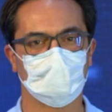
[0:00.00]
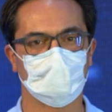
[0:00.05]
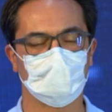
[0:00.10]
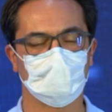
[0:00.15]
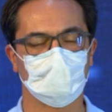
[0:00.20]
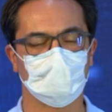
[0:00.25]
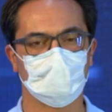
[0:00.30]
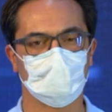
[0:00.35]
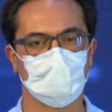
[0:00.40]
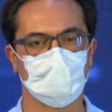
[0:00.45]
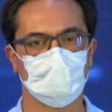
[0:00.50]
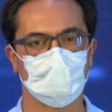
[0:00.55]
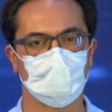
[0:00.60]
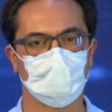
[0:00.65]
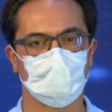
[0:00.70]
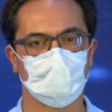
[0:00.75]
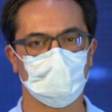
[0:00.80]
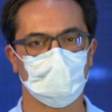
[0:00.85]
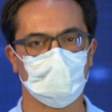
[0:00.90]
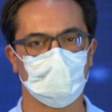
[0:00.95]

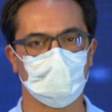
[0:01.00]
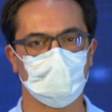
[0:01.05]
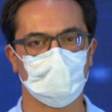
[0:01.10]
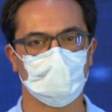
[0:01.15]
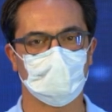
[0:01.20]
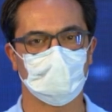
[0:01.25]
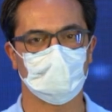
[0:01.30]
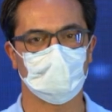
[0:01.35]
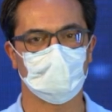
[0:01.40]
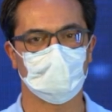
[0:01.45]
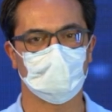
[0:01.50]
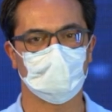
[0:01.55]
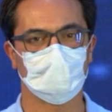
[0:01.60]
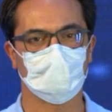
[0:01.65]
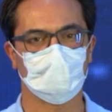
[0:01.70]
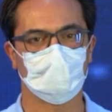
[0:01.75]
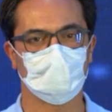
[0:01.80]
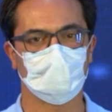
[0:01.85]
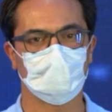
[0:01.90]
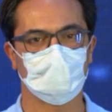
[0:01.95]

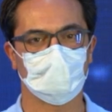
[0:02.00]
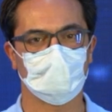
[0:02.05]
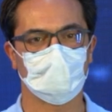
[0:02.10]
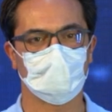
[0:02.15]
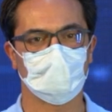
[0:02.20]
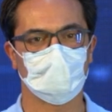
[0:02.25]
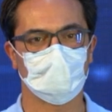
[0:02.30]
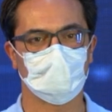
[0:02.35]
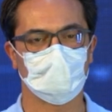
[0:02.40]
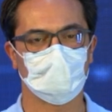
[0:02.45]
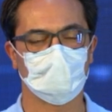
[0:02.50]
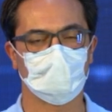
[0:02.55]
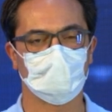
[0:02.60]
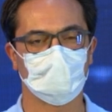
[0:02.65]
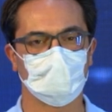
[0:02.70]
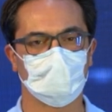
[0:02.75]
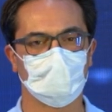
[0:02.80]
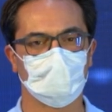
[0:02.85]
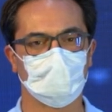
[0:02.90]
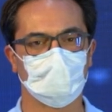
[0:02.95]

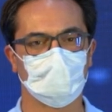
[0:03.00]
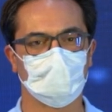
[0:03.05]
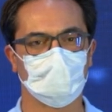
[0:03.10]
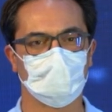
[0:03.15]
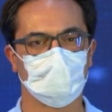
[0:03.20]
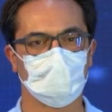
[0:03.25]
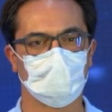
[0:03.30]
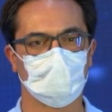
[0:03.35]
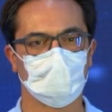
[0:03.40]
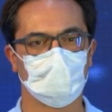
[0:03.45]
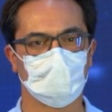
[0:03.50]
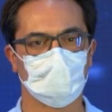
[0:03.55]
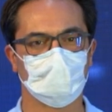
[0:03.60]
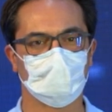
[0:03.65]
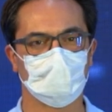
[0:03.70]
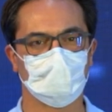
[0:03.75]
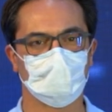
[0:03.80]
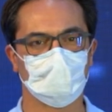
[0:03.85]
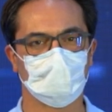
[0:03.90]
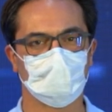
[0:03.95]
(silent)